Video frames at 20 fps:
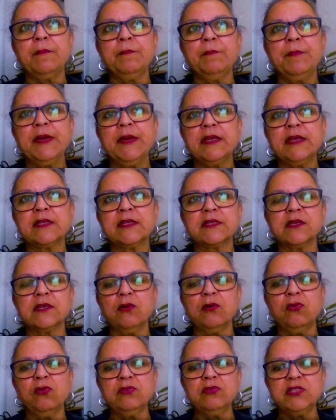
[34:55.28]
But
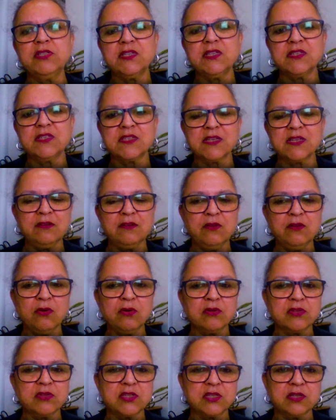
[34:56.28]
audits are
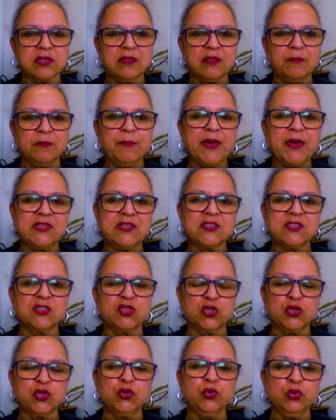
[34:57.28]
not the best
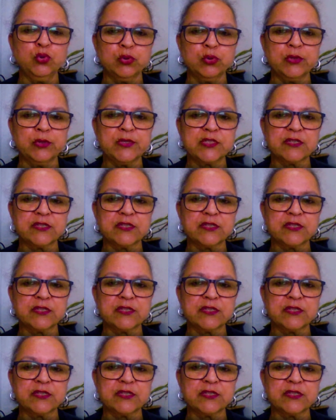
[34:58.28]
tools